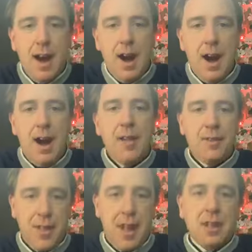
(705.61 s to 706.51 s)
uh, and
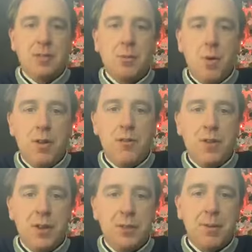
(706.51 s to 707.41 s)
thanks for the
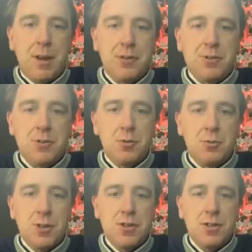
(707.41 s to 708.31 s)
feeling better soon
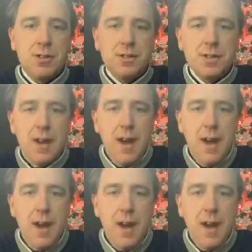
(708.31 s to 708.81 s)
wishes.